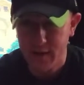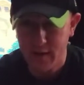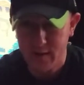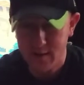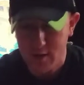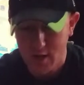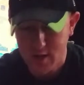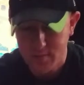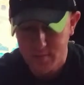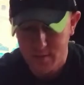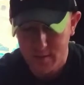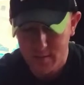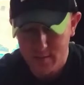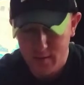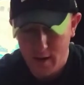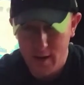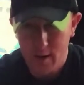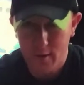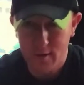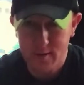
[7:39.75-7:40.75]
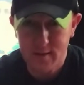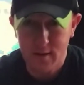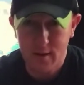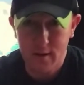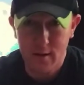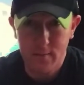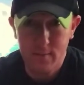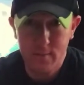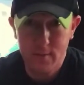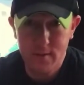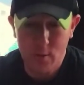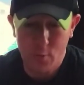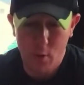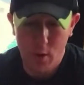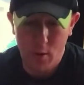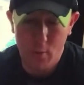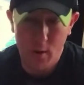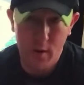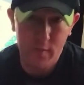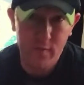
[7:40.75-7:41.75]
Judgment. I know it's a
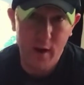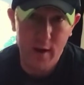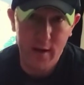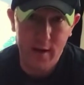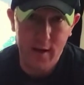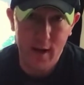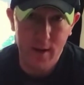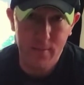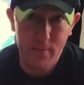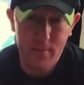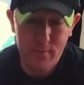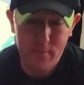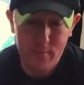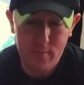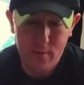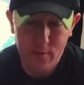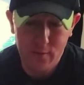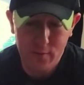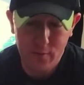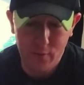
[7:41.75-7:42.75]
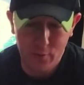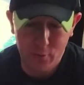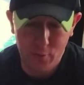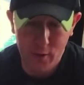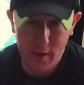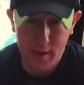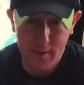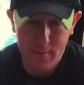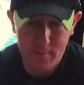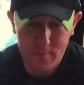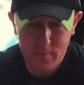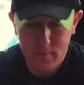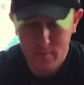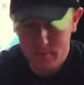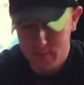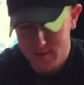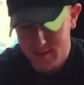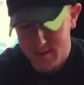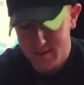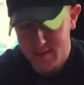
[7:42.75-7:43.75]
one-on-one fighting game for the Wii.
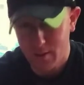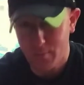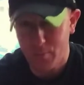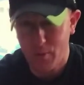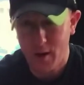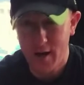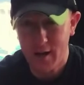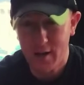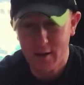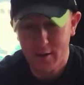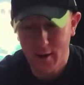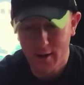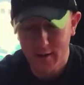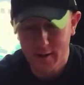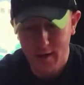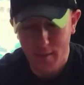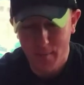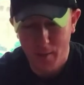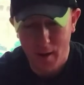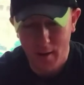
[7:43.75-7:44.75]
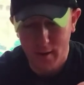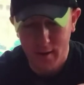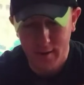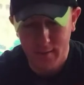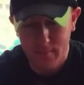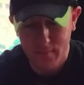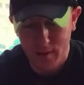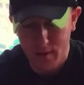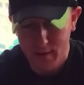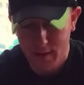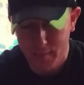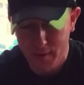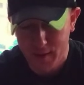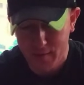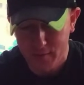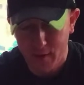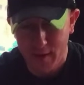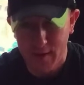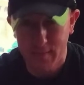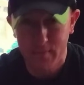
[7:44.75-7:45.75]
This is still brand new. I think I paid
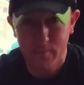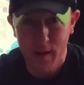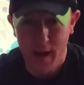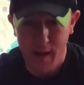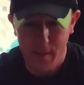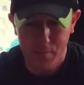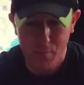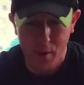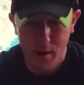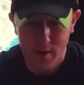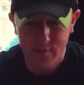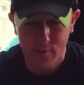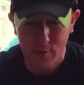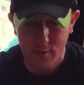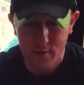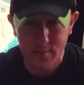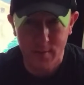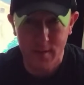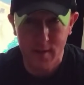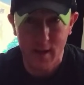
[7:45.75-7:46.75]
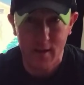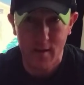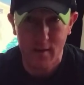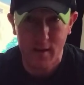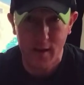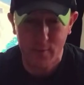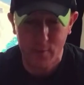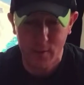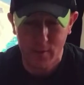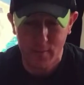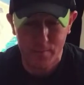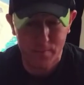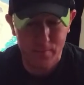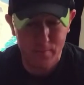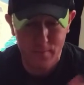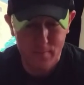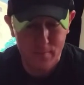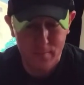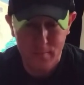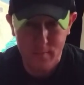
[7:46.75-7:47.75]
for like $8 for it, something like that. Like, when
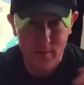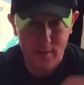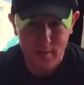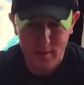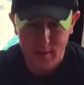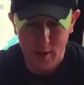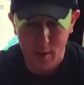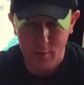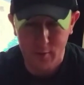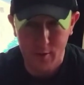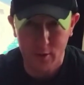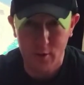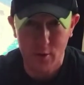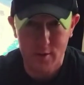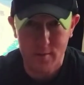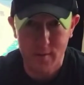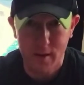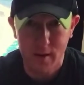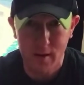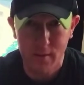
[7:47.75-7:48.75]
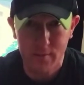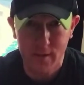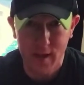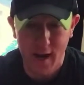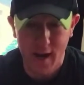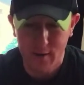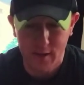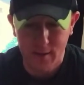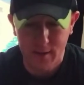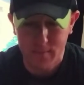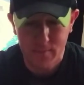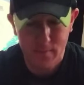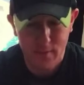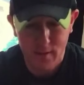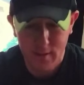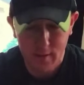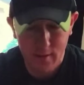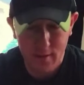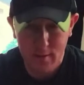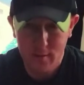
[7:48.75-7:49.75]
they were closing them out, they had like
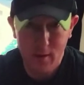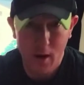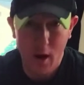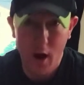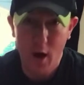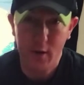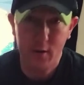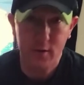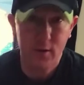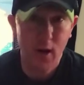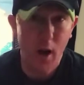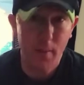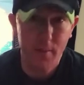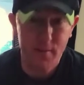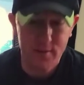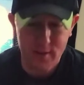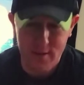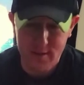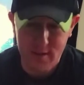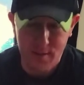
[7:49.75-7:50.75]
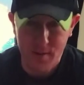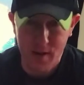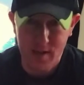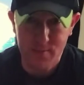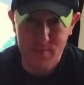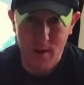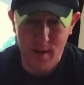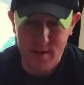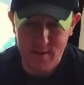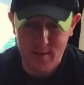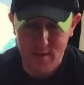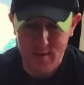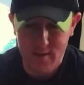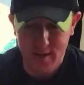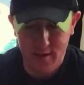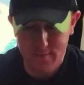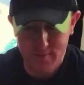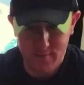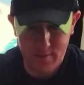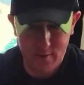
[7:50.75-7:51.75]
100 copies of this at Best Buy. So I was
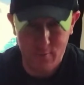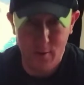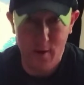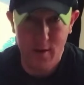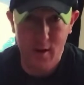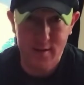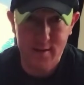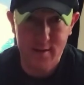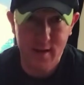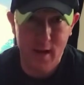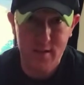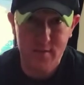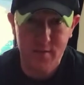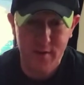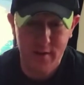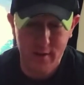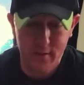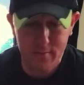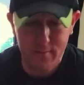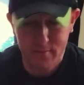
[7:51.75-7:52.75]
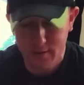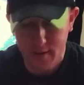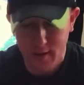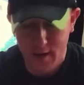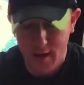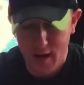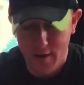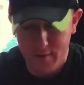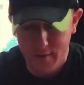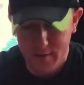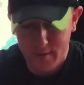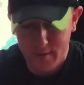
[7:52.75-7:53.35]
like, dude, why not? It's Castlevania. I gotta have it.